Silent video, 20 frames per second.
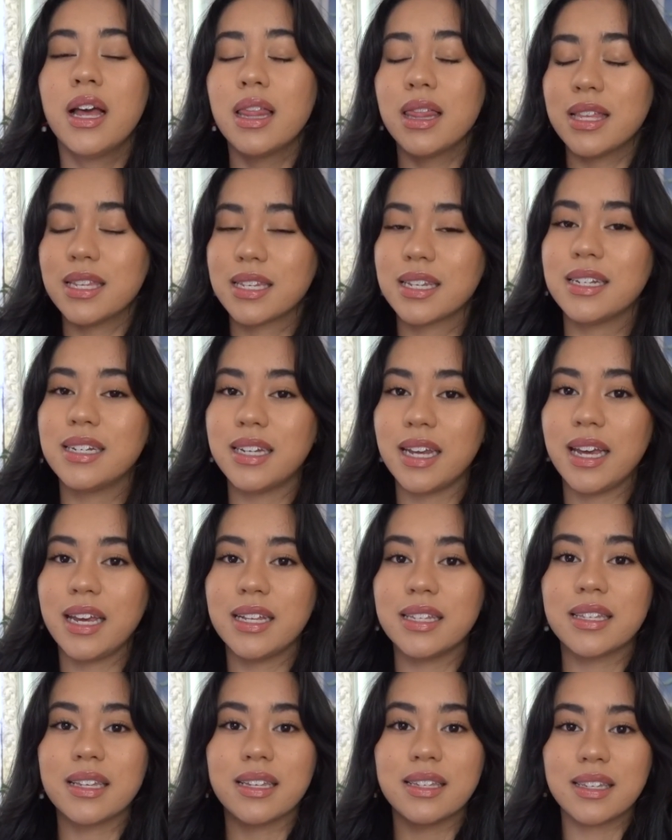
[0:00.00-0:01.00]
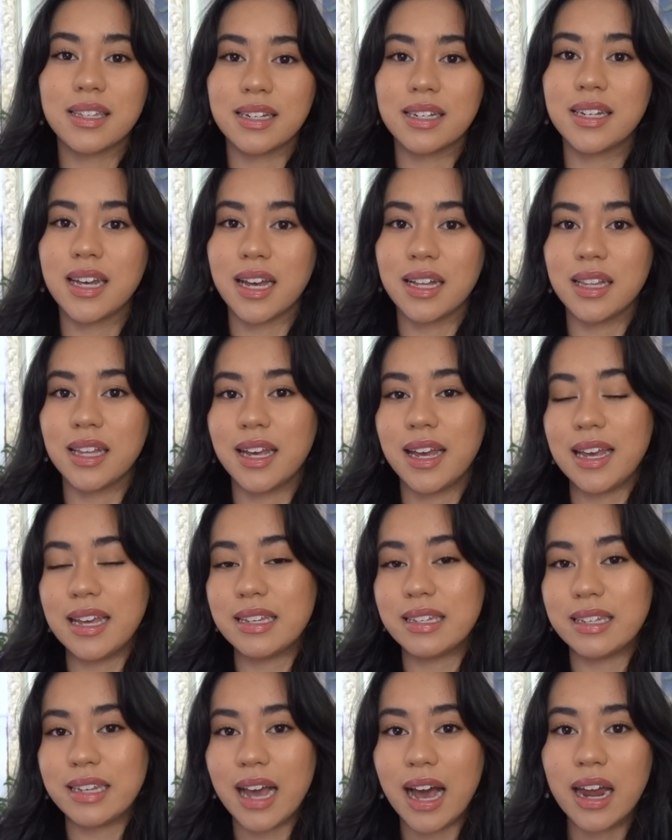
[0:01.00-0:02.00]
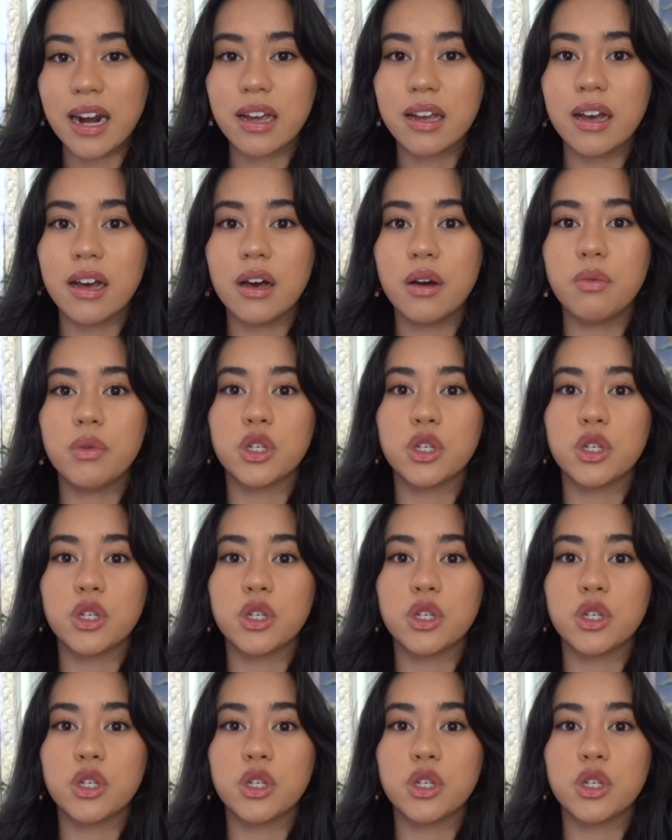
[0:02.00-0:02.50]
This contains Centella asiatica,